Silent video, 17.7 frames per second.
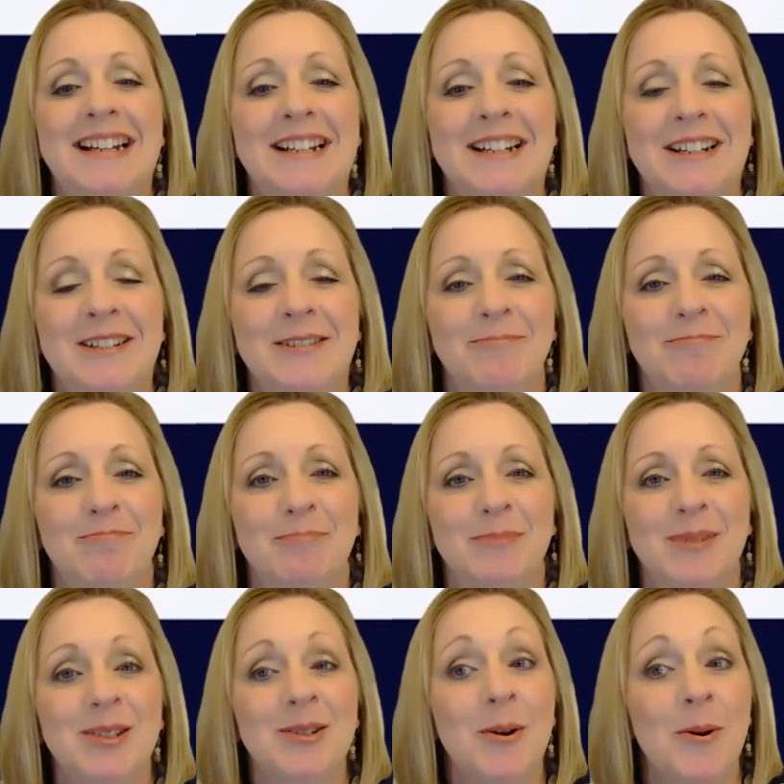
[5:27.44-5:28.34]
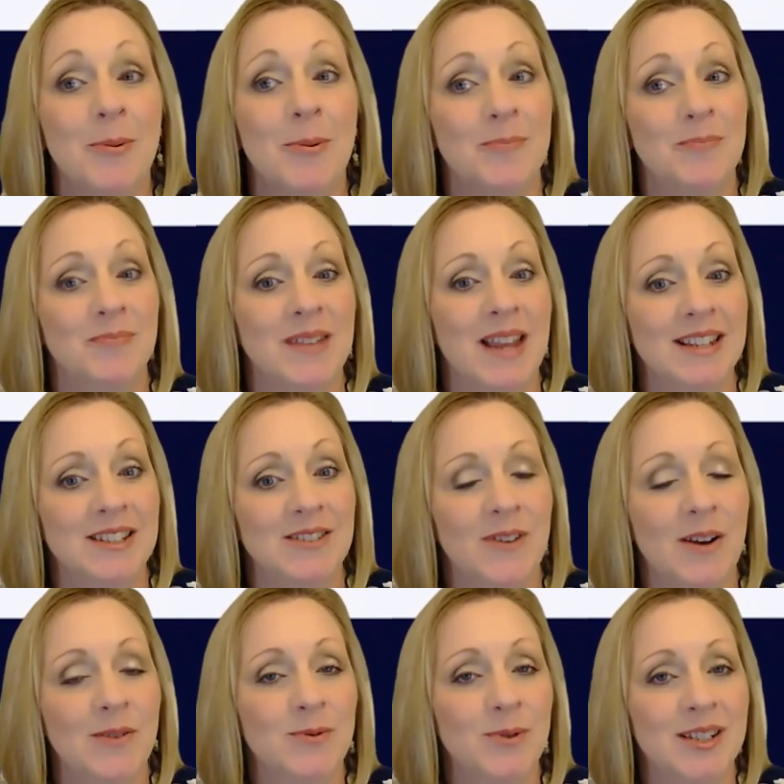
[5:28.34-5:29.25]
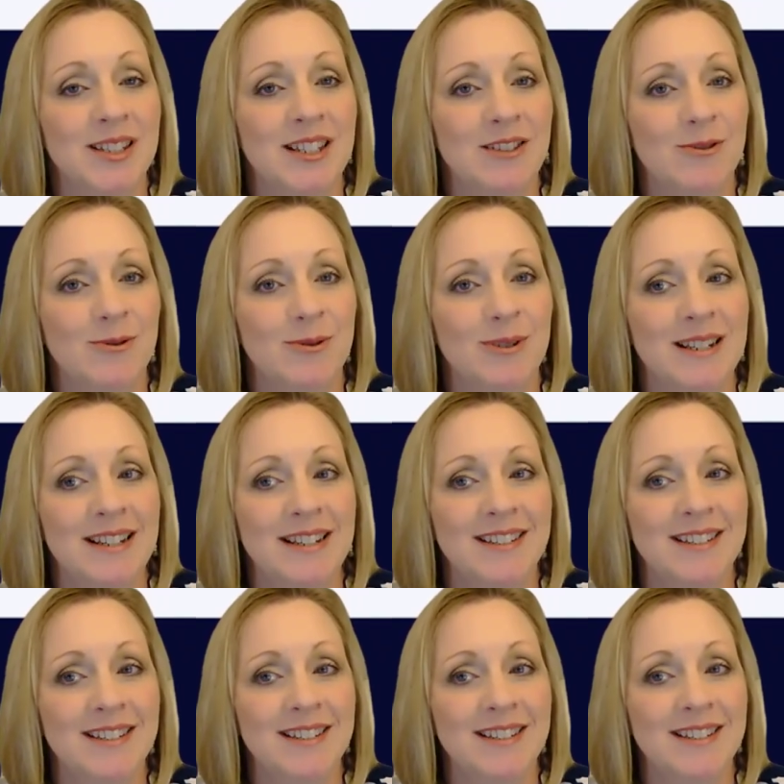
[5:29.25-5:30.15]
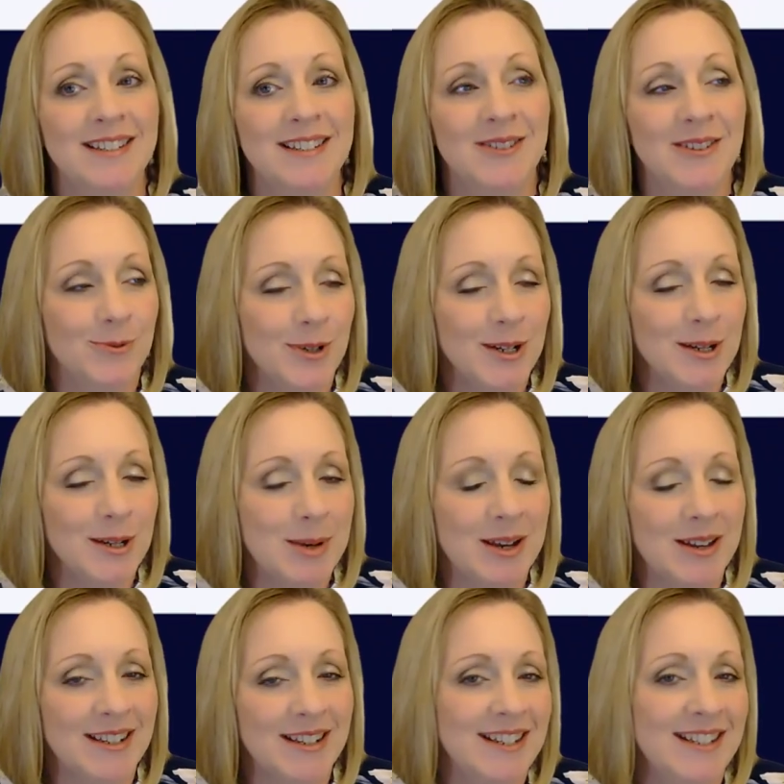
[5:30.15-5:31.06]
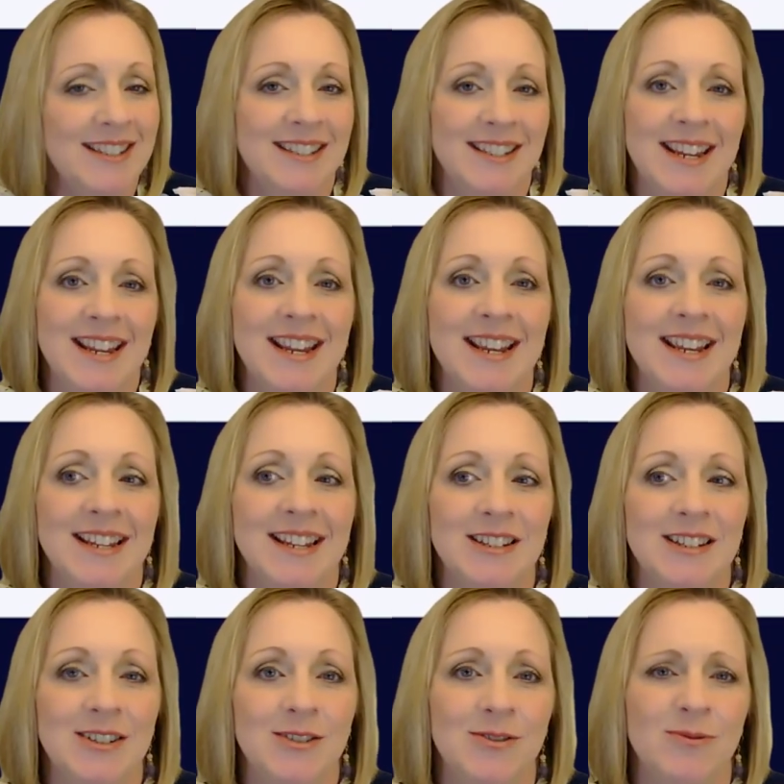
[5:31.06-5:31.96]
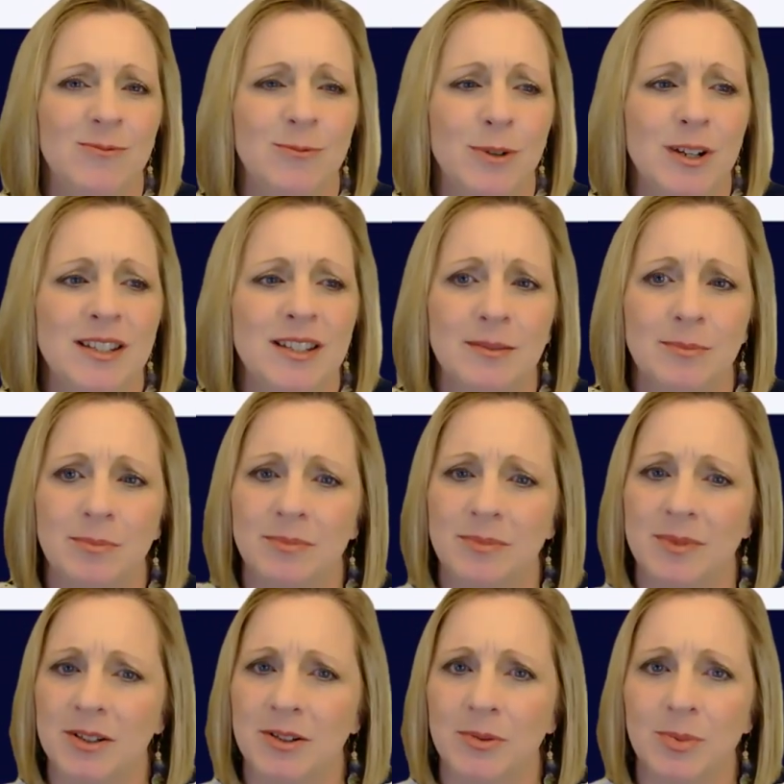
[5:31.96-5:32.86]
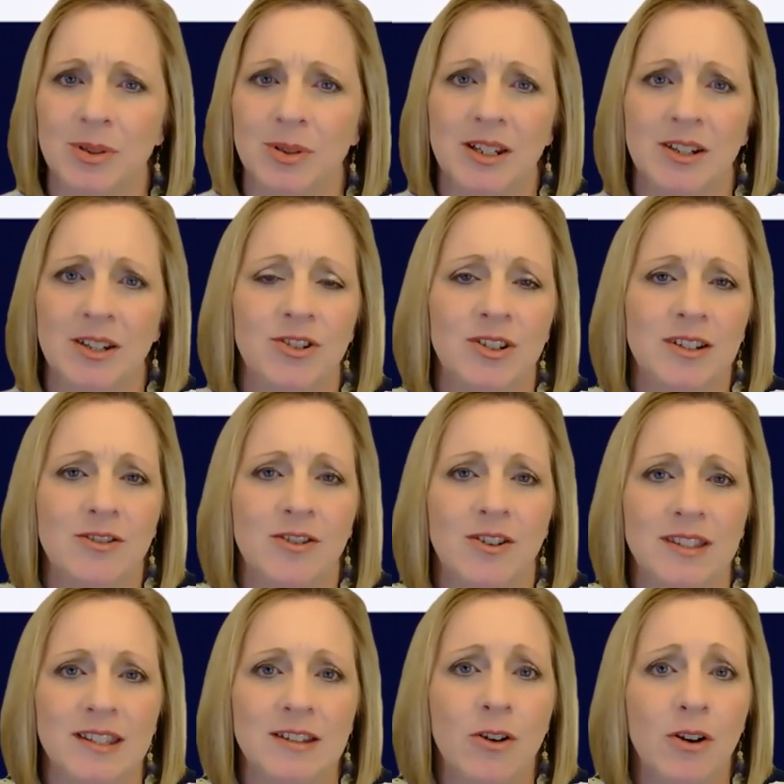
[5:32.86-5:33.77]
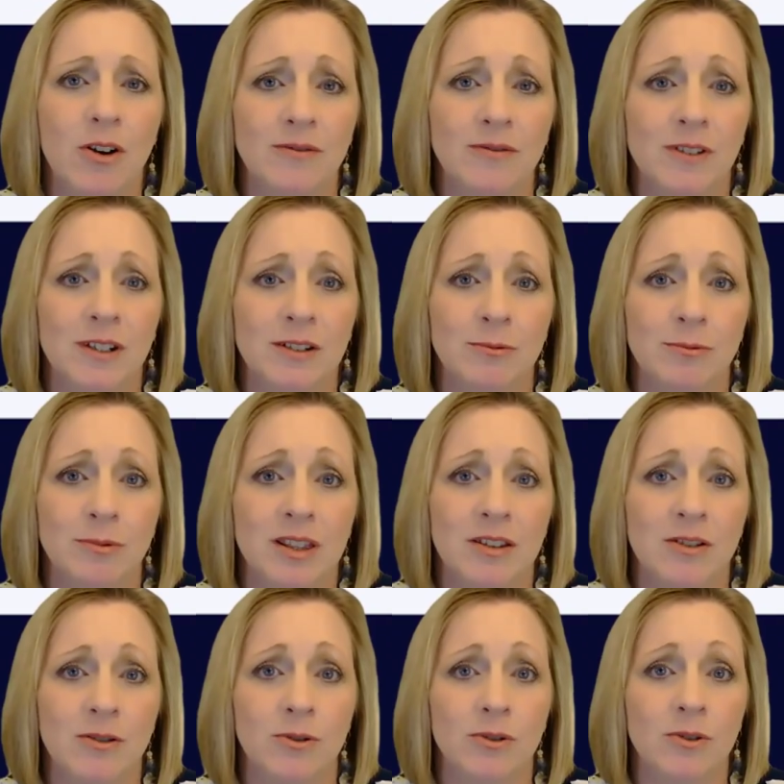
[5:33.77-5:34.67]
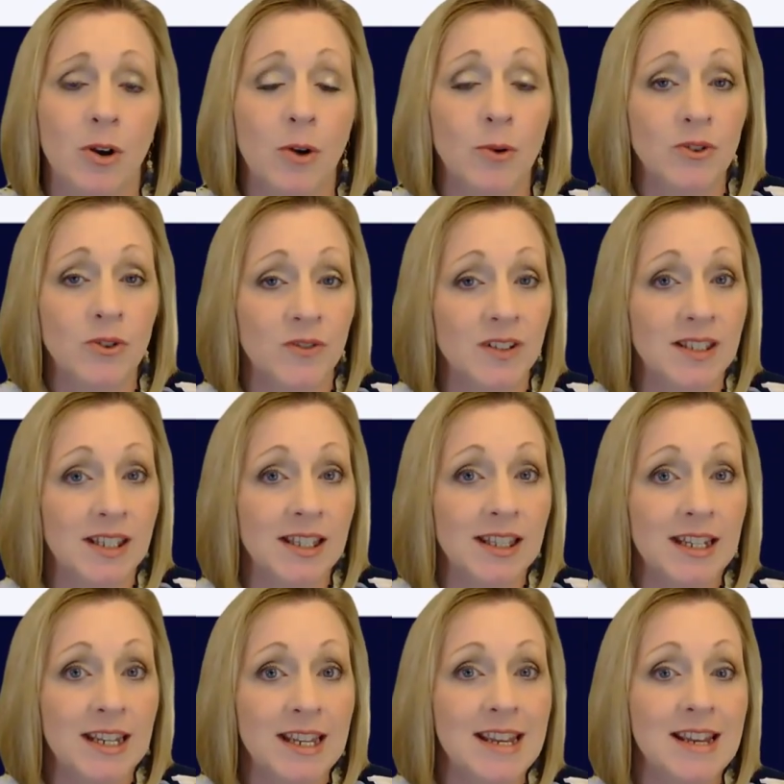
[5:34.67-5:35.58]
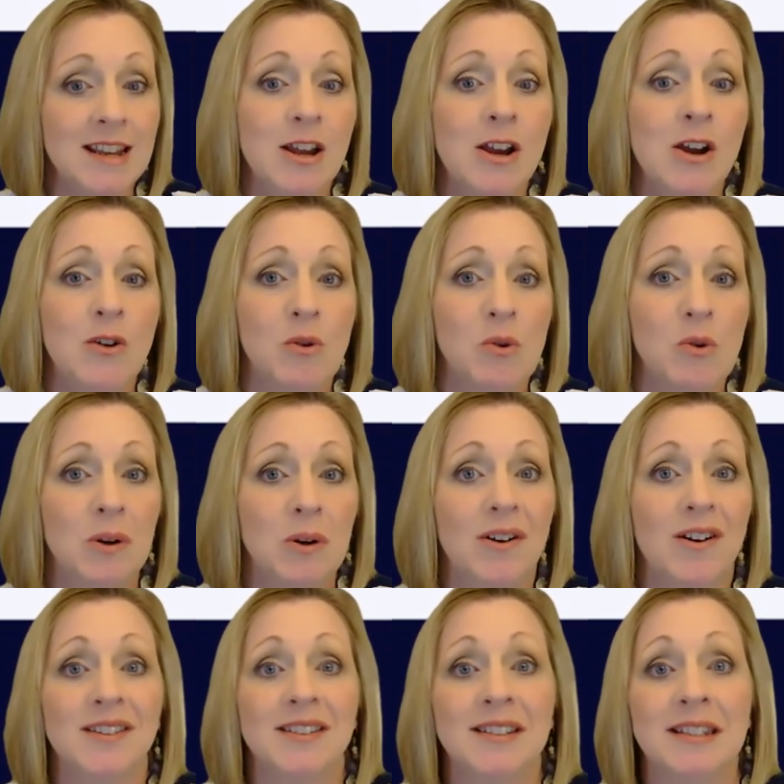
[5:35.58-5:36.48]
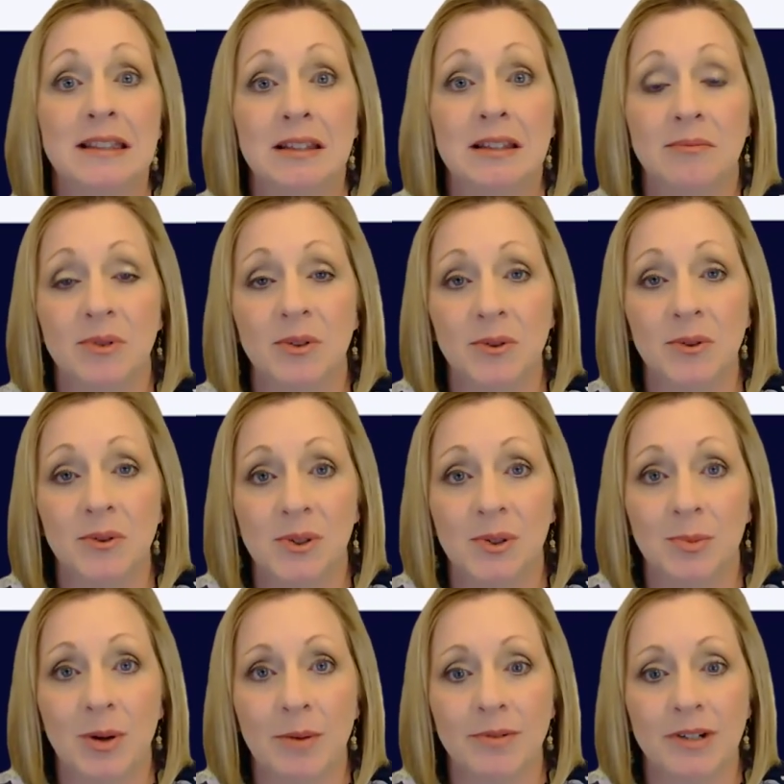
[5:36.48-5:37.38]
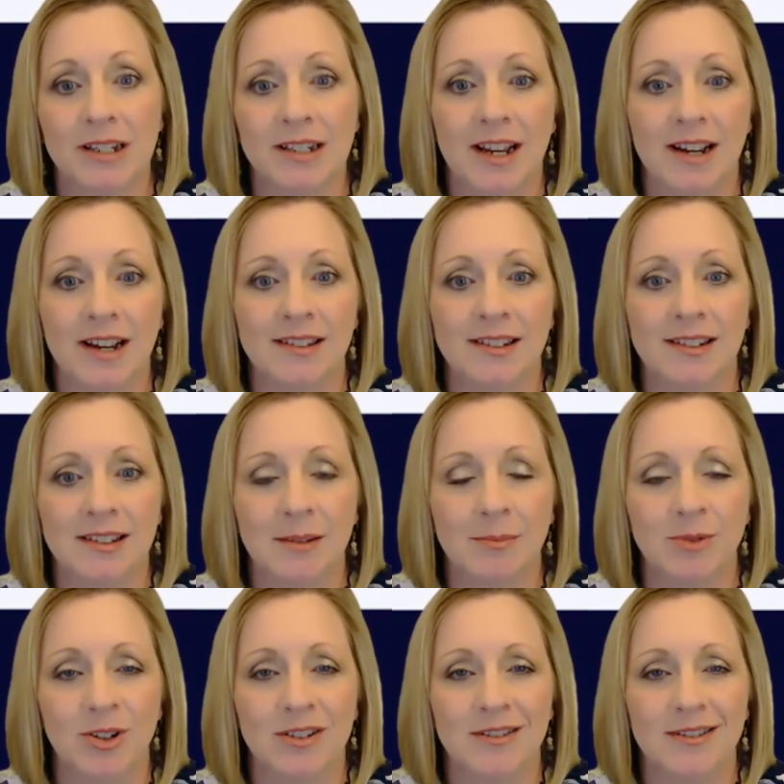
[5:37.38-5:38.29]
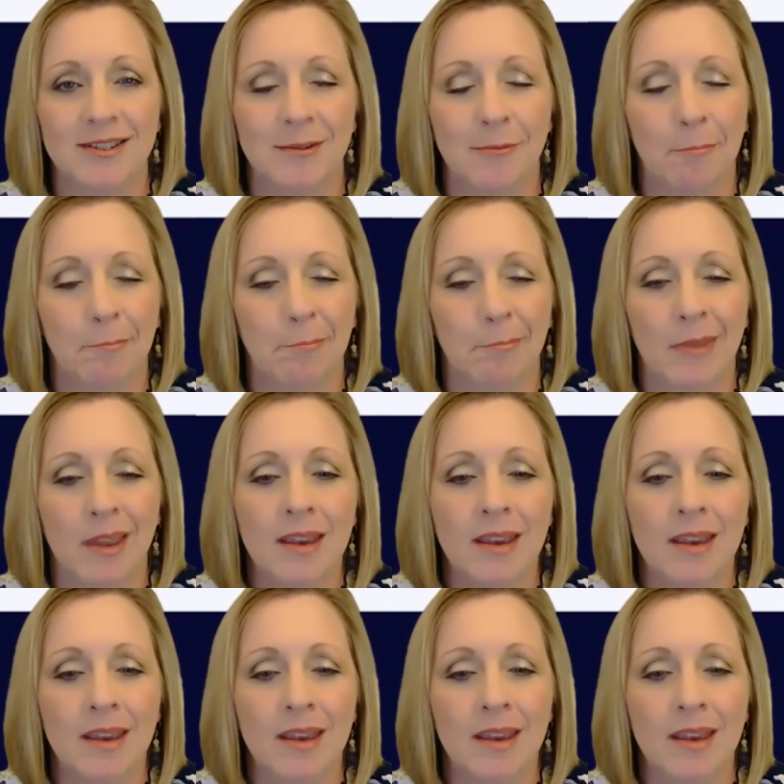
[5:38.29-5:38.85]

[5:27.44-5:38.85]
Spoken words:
So as a 501(c)(3), you don't have to worry about it, and you risk, potentially causing conflict with your host facility or causing them to lose their property tax exemptions.